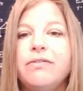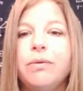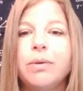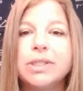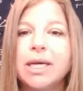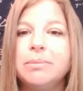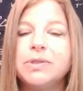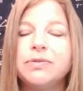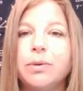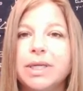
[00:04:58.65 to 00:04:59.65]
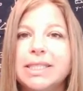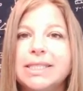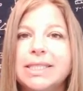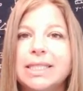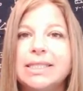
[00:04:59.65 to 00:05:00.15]
4 times 4
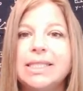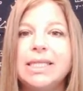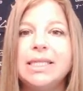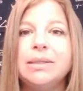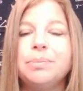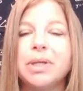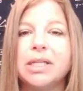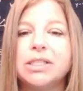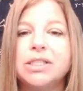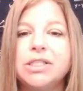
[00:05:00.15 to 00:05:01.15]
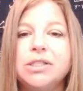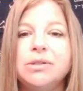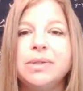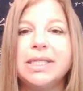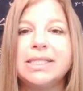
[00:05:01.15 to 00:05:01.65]
is 16 plus
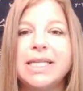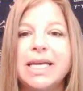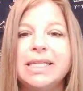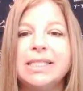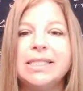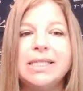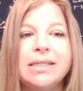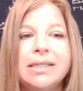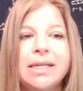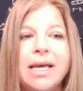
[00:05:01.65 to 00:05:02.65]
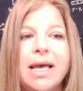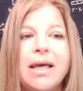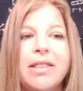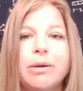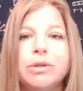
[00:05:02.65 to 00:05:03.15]
2 is 18.
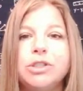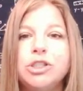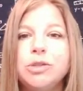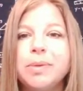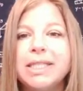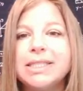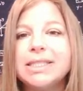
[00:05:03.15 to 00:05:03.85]
There were 2 places